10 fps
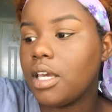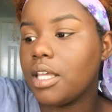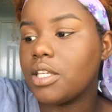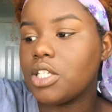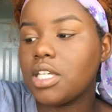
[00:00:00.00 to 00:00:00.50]

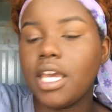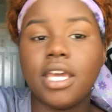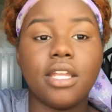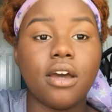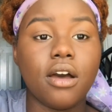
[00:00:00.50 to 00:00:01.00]
in the
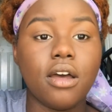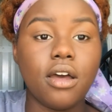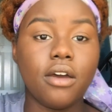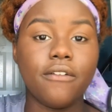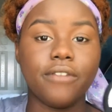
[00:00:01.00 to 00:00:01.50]
shade
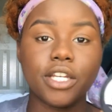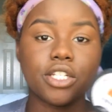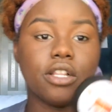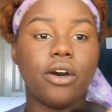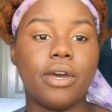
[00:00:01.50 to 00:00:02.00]

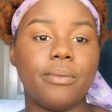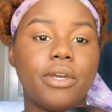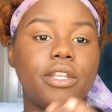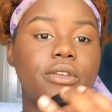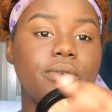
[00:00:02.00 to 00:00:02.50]
Flush Glow, and I'm
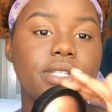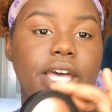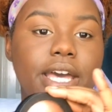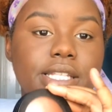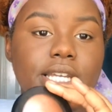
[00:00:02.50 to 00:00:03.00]
going to use
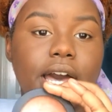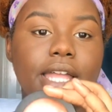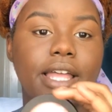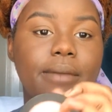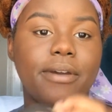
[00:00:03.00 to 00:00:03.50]
that to
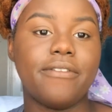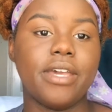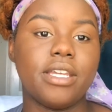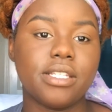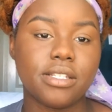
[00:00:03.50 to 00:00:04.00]
highlight my
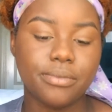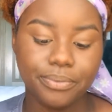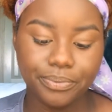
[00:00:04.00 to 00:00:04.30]
face.